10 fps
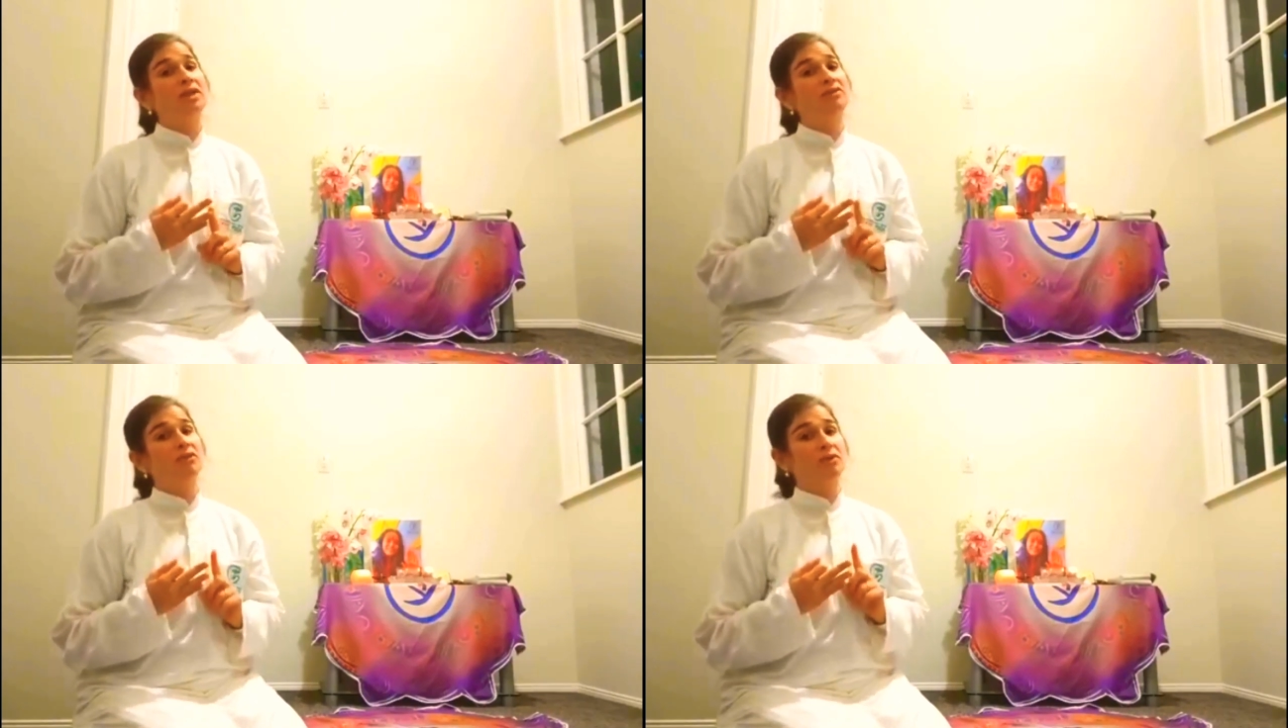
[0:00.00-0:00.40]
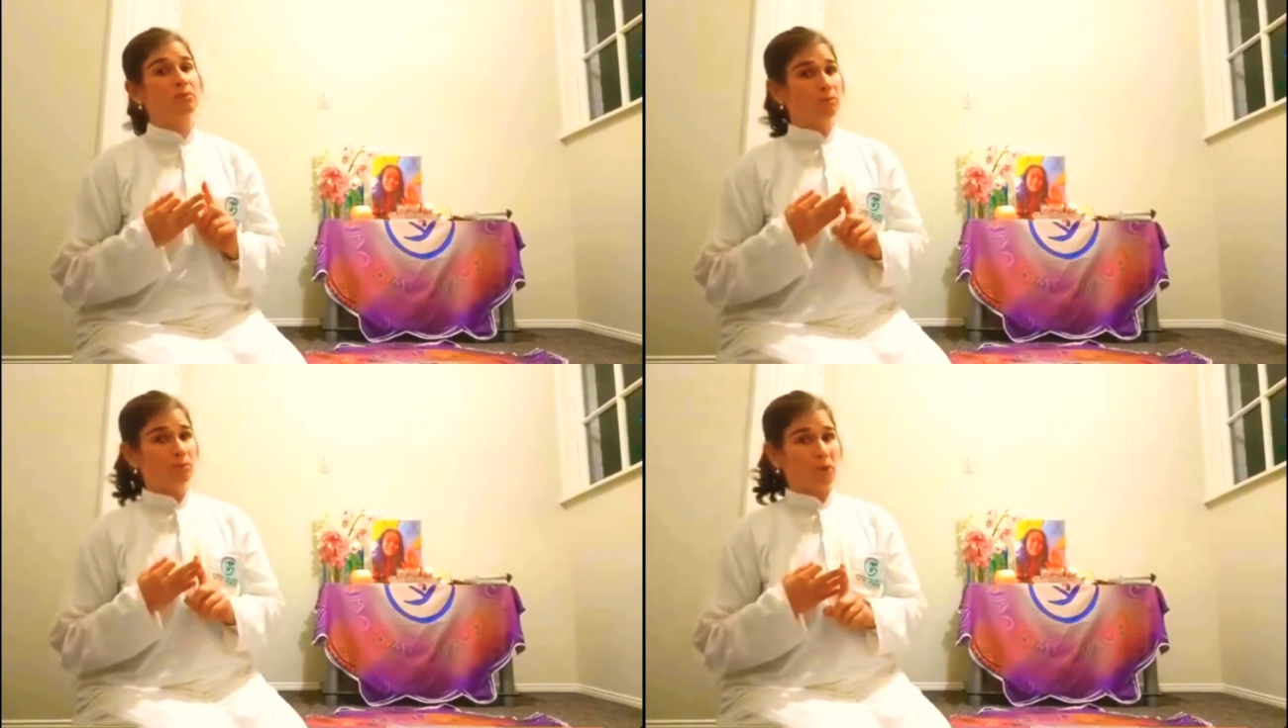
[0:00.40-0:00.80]

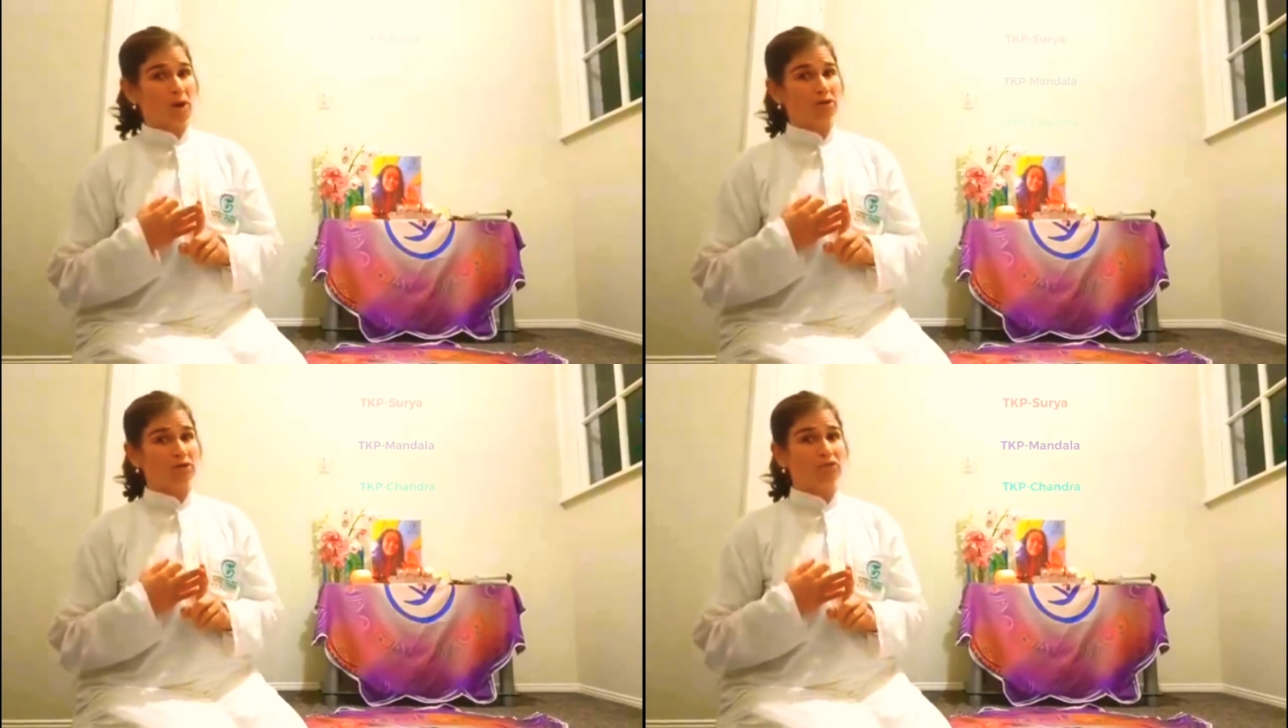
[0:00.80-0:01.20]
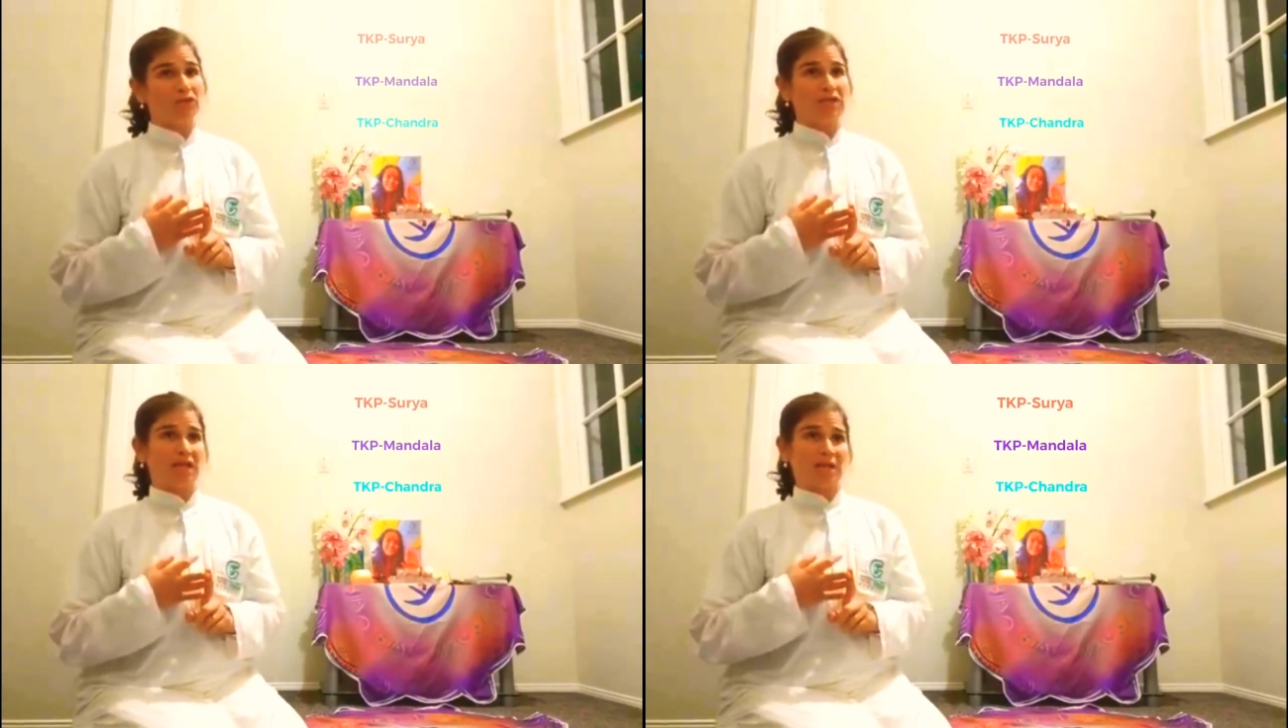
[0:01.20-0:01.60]
different parts of
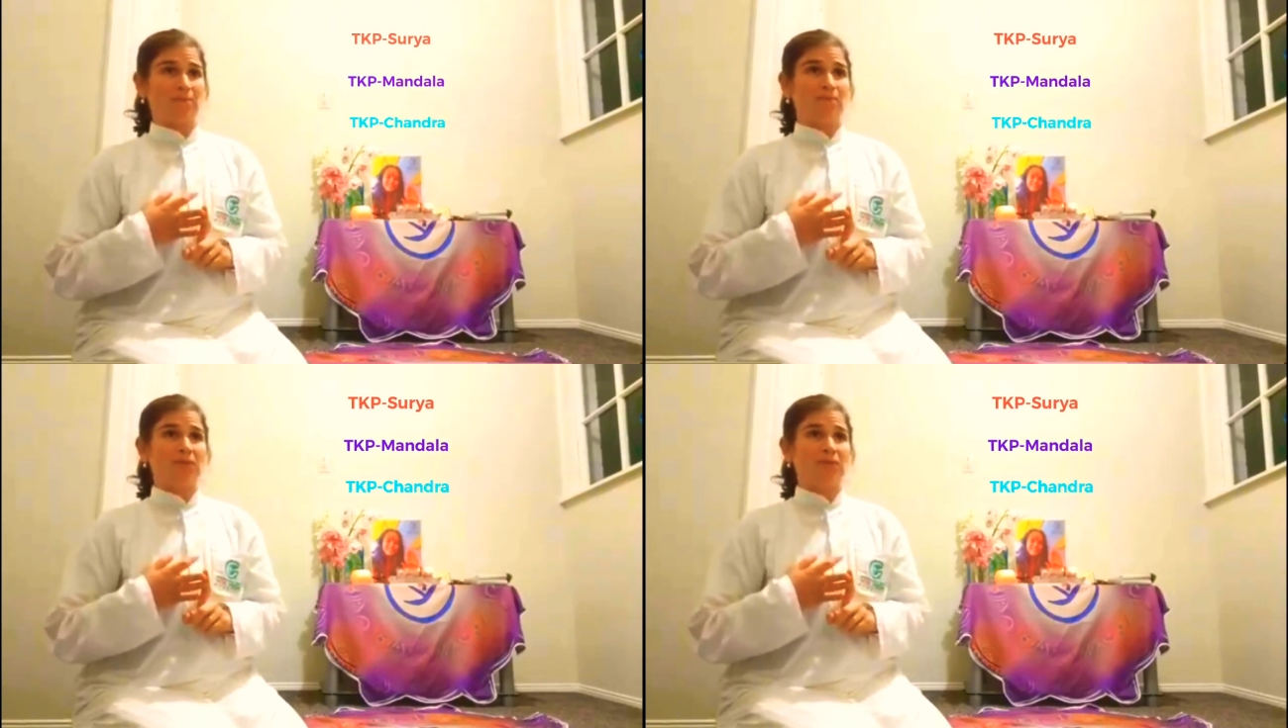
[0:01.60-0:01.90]
the day.